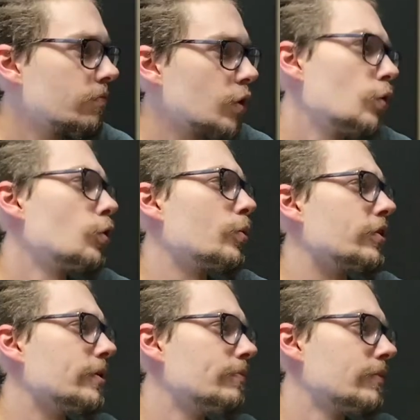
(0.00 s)
Oh, don't
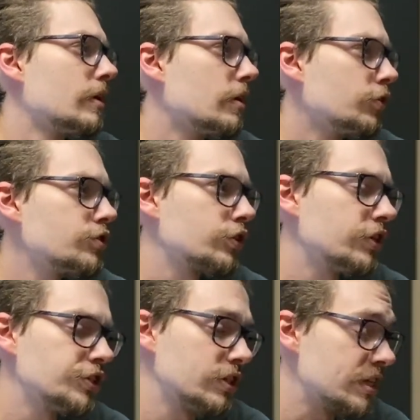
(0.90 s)
worry. There's a
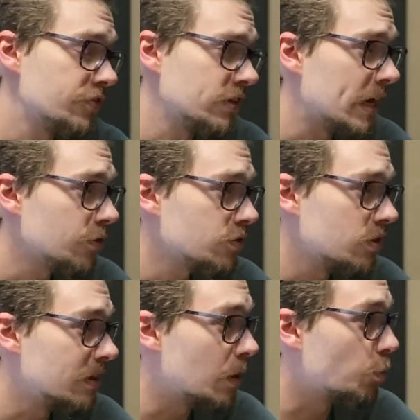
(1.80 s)
creature in a different house
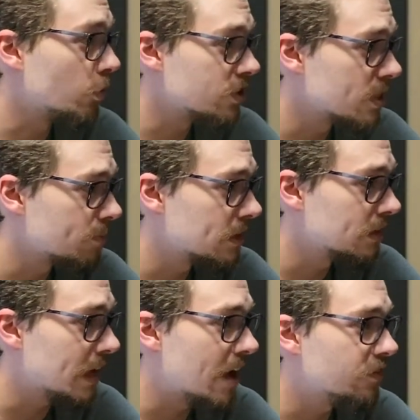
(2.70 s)
that wards
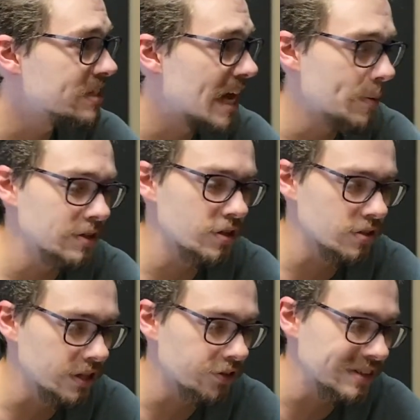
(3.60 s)
something every time it does
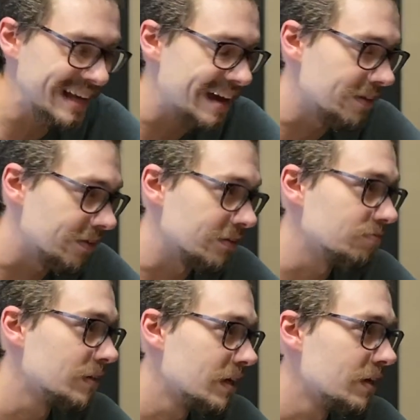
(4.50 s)
literally anything.
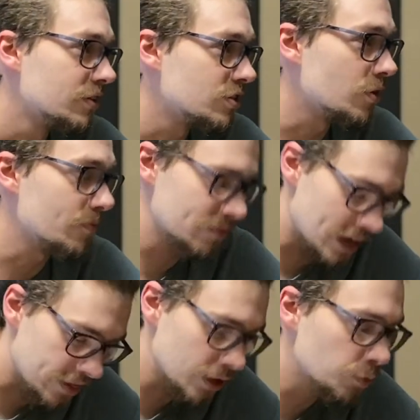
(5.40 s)
So
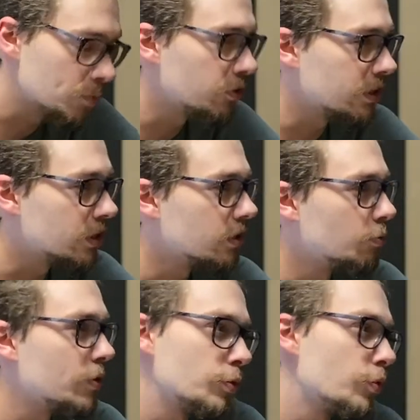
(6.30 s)
I think we're pretty good
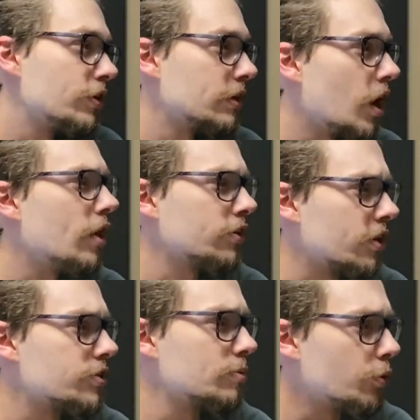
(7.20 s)
with warding all
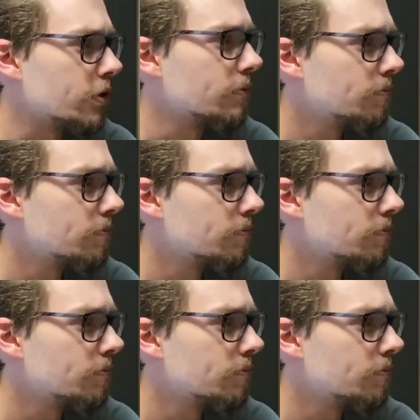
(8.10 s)
across the board.